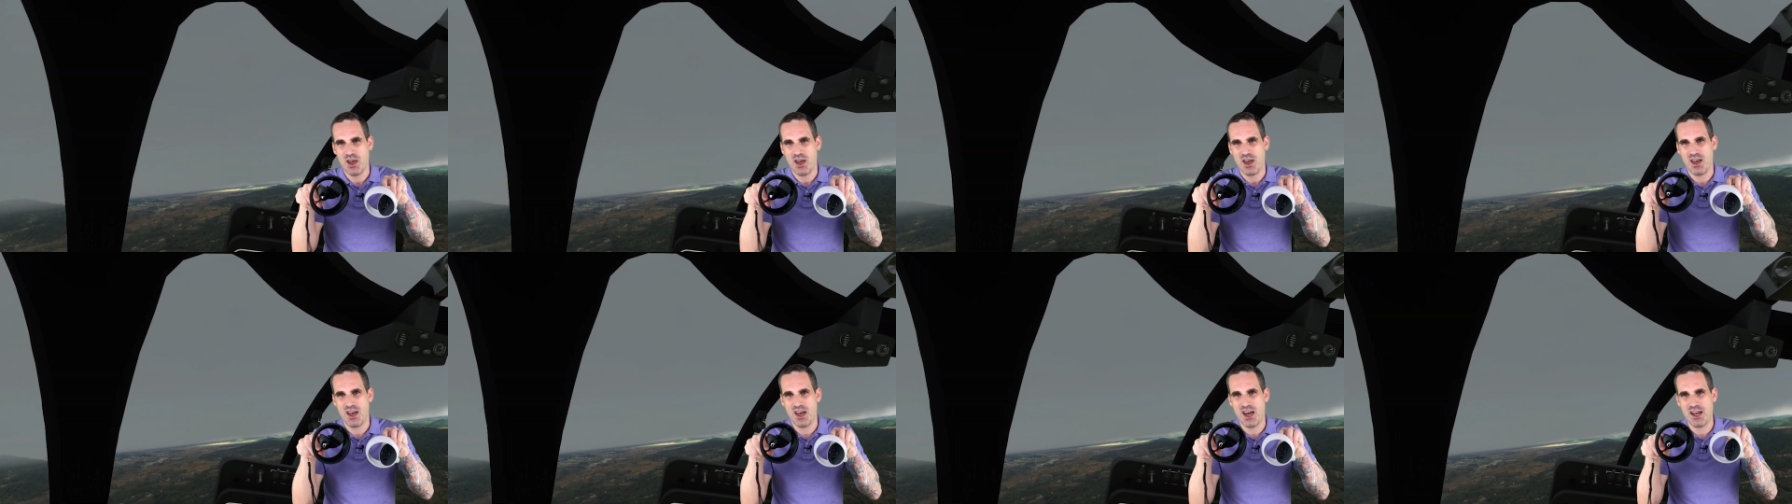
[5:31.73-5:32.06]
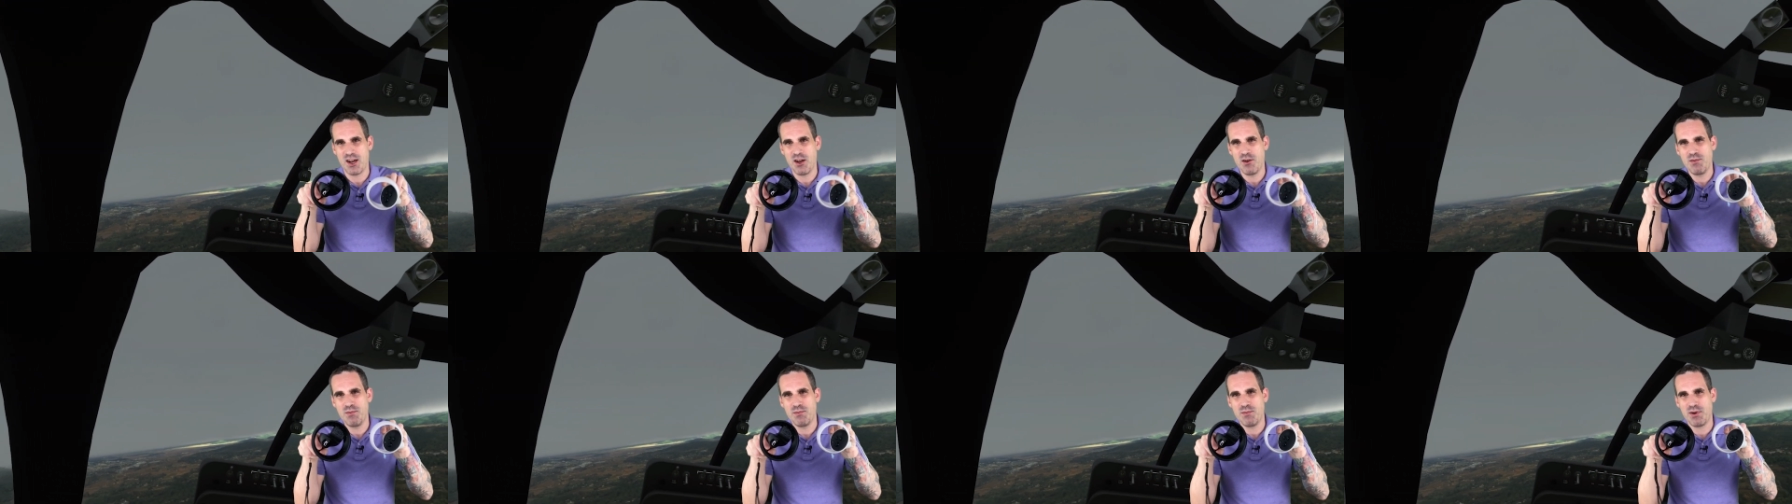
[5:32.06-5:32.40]
I
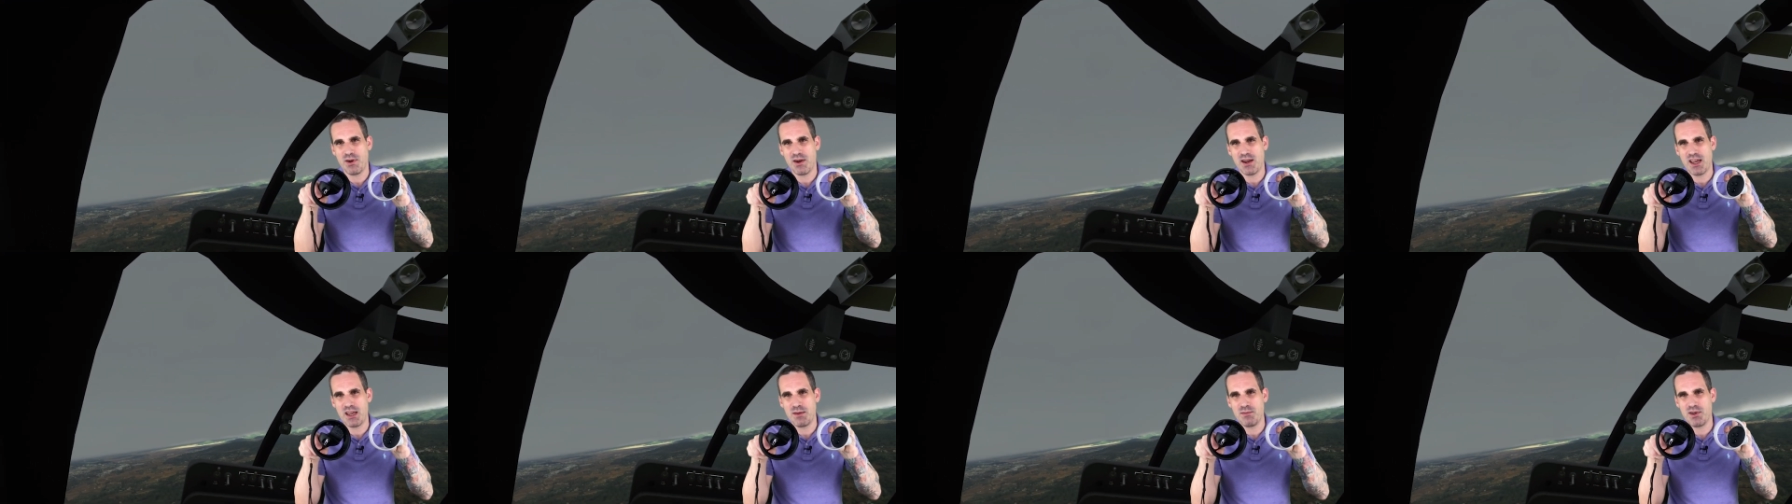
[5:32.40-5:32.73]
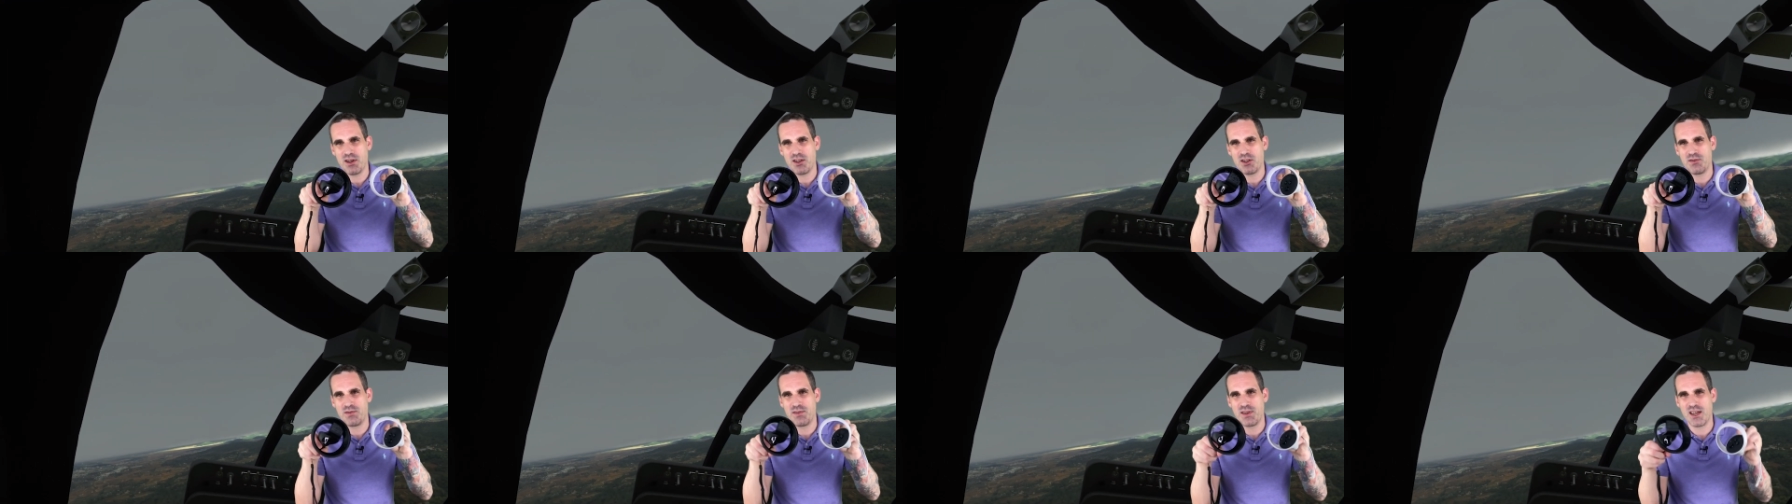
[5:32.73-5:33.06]
don't play
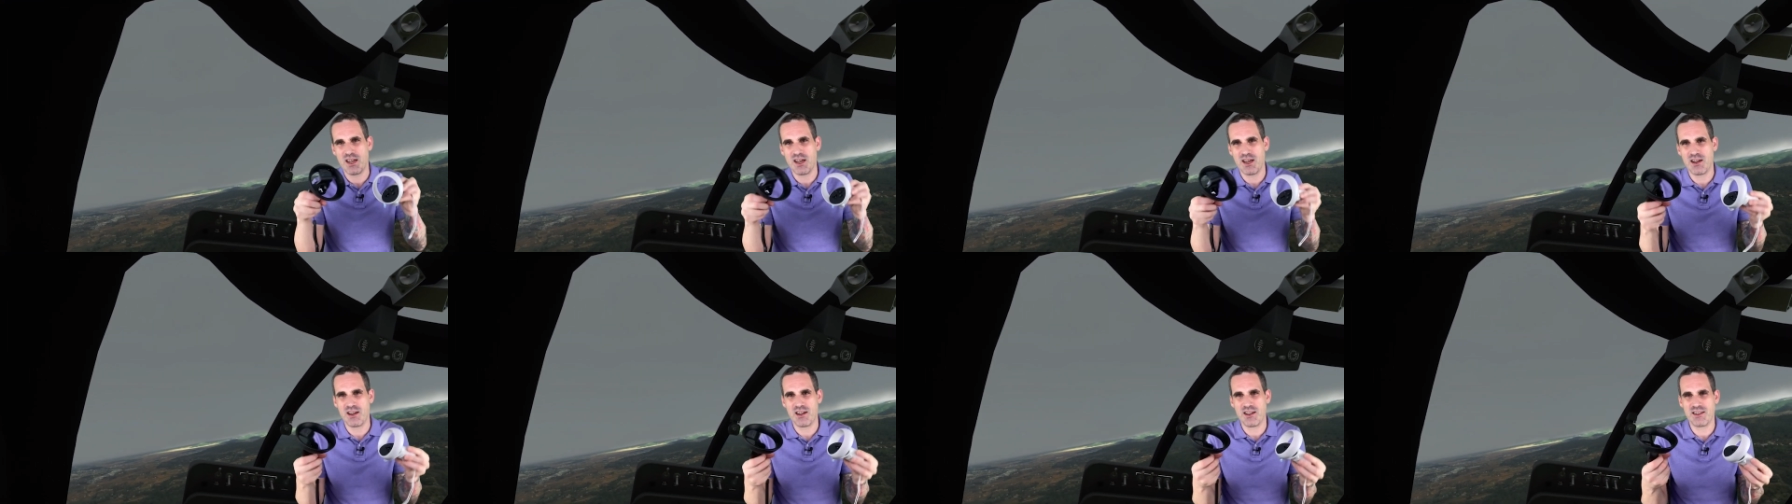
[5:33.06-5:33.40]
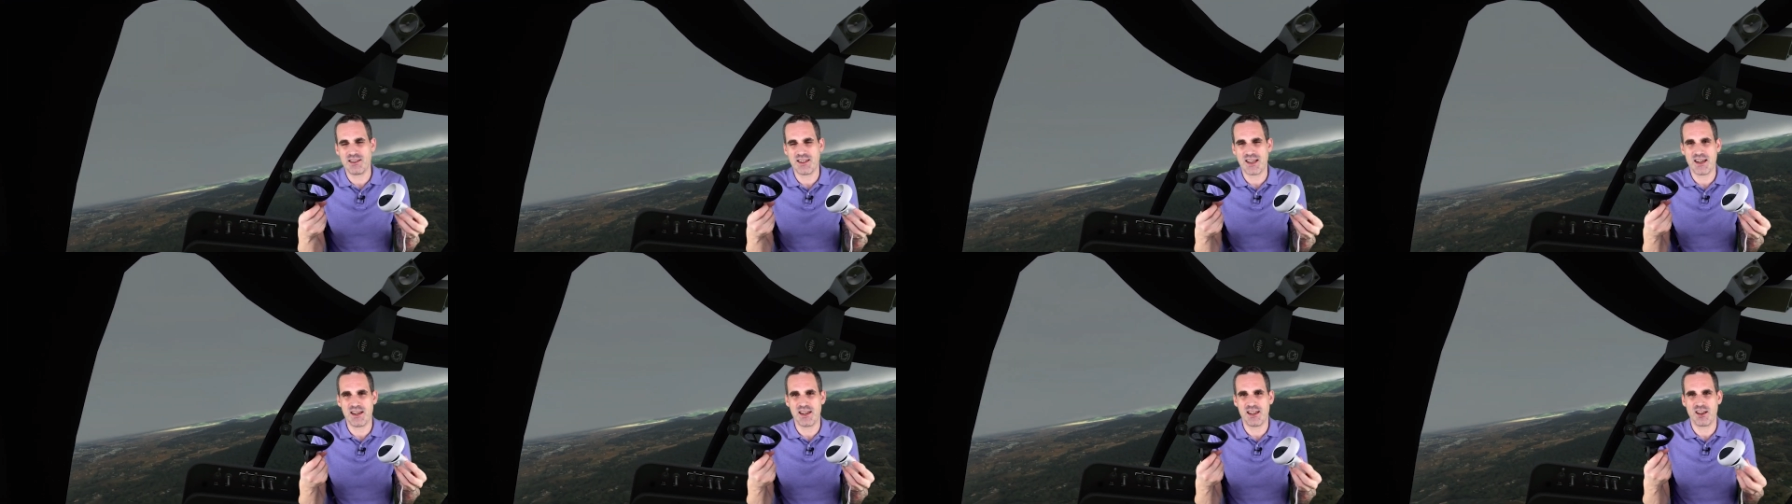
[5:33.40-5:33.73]
much VR
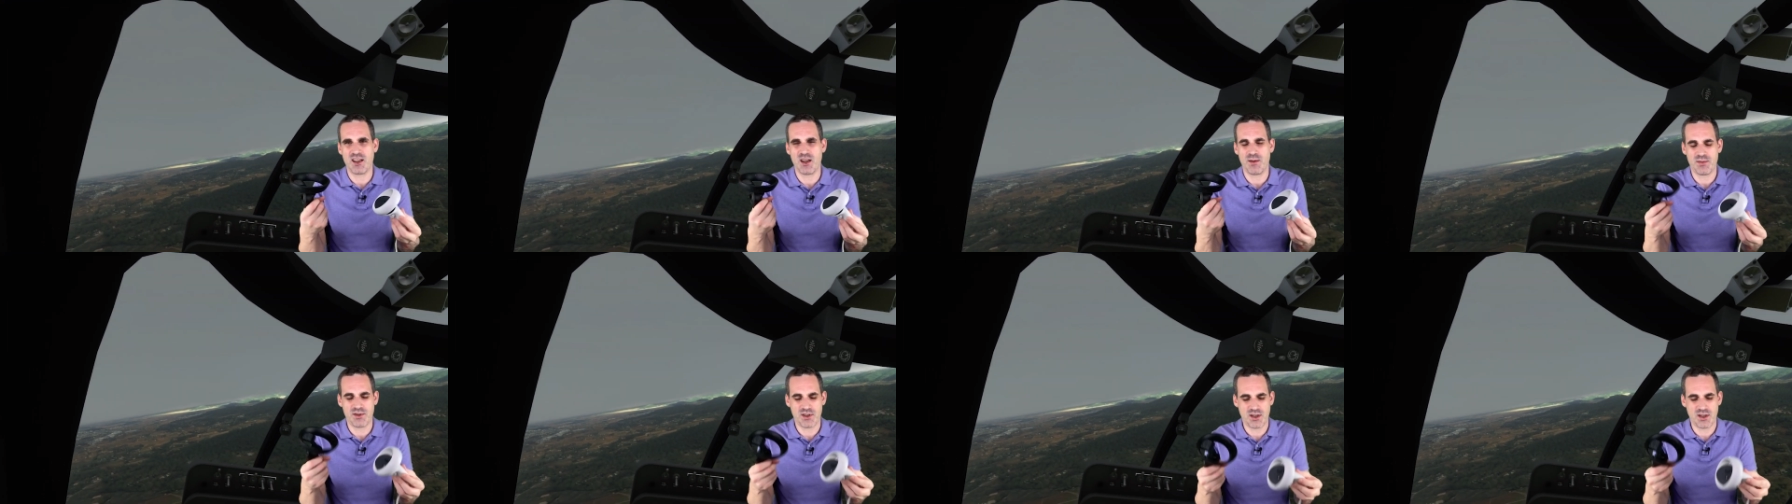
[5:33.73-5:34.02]
standing up,